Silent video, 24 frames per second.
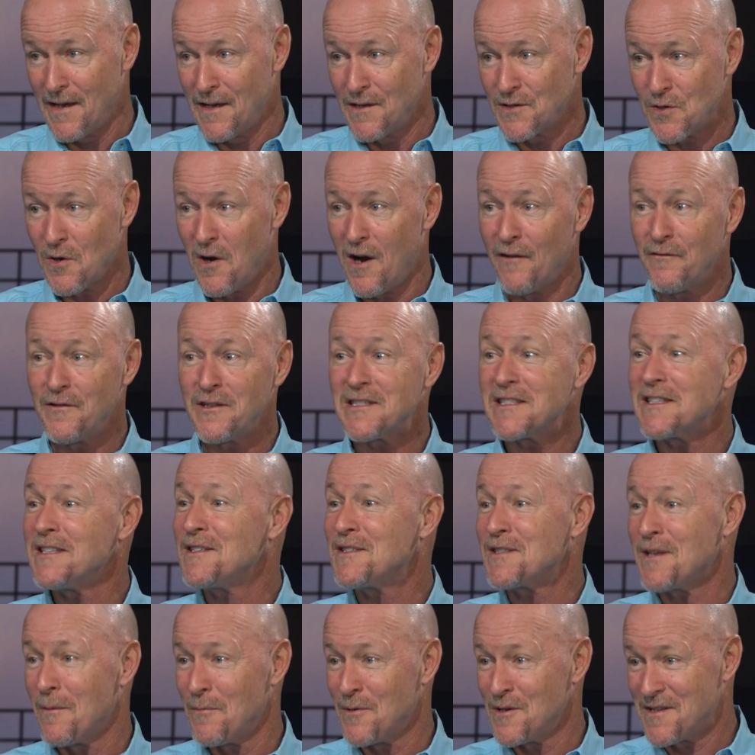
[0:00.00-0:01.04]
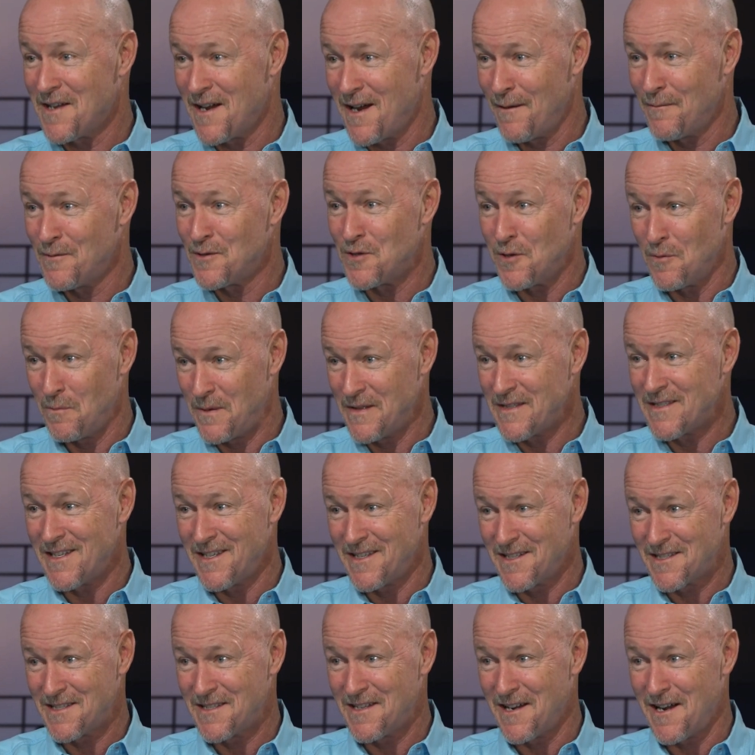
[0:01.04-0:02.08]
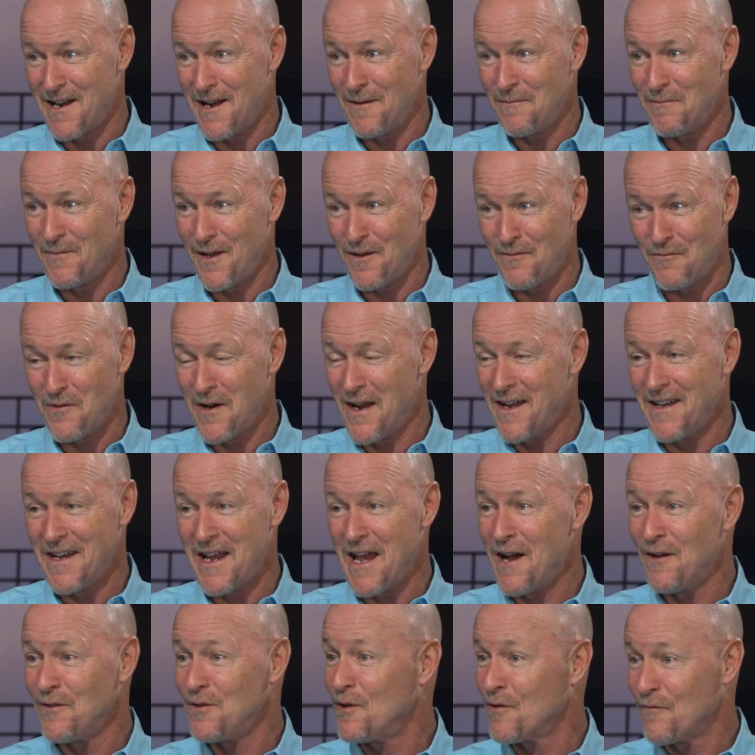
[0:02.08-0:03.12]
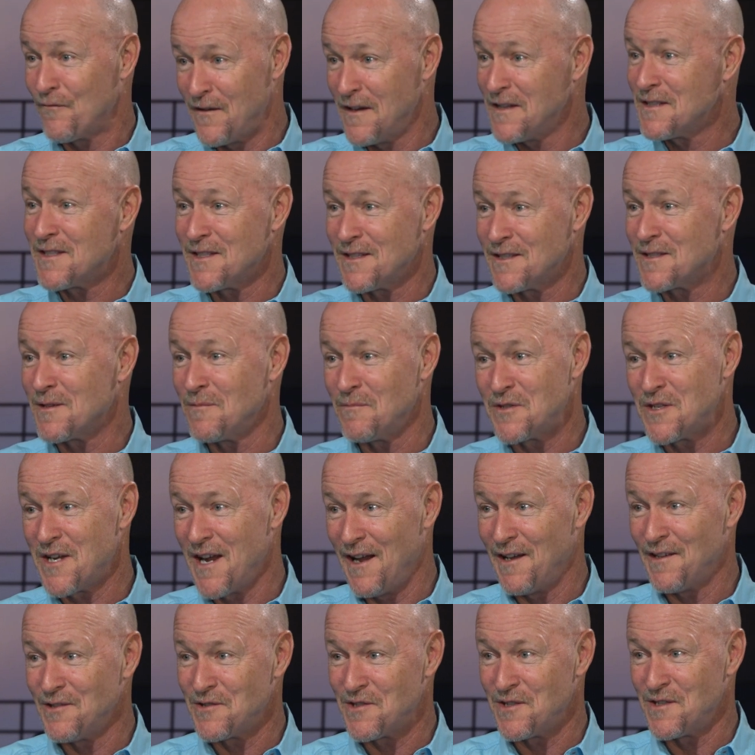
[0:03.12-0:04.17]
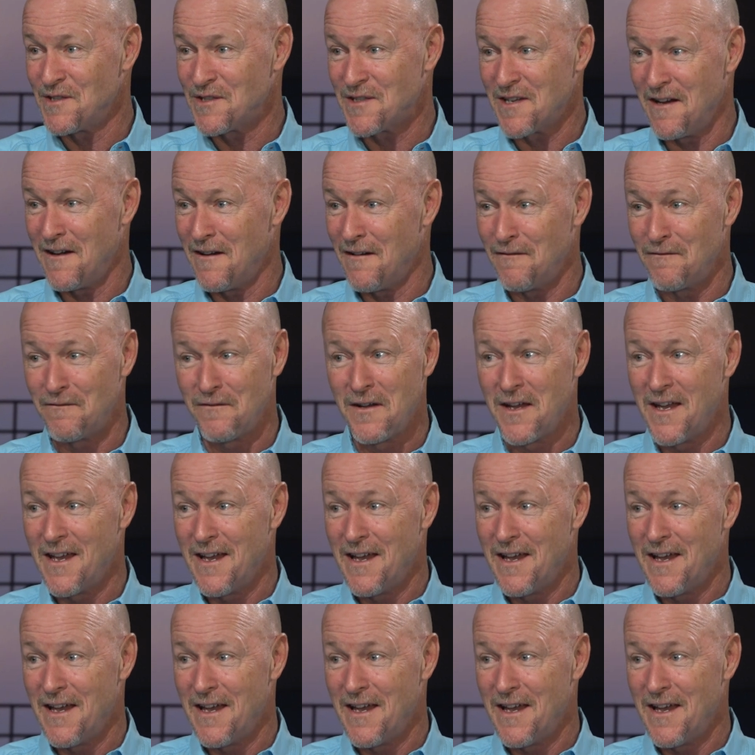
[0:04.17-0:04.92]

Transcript: So obviously summertime is your busiest time and right now you're facing some challenges of,